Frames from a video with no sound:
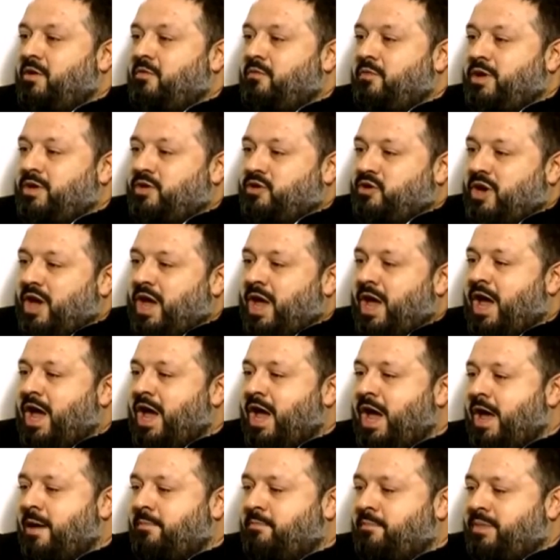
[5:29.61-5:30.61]
which
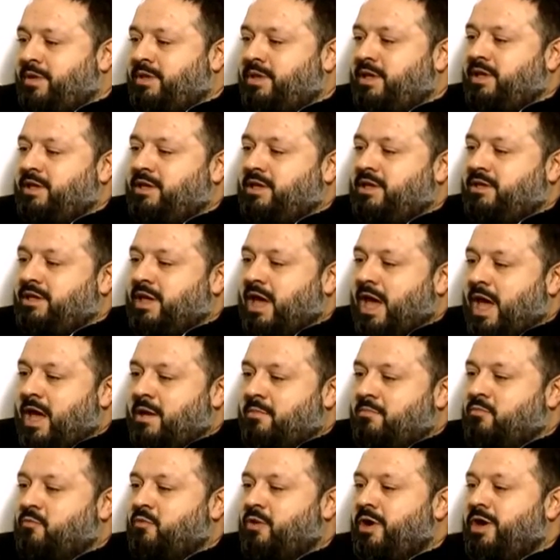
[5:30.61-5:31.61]
happened in a
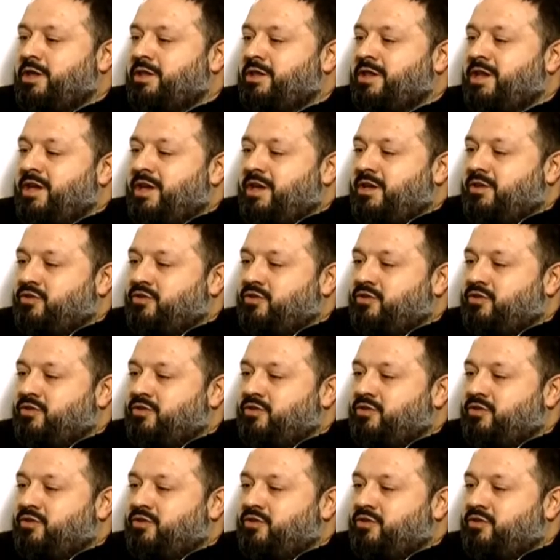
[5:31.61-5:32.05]
time when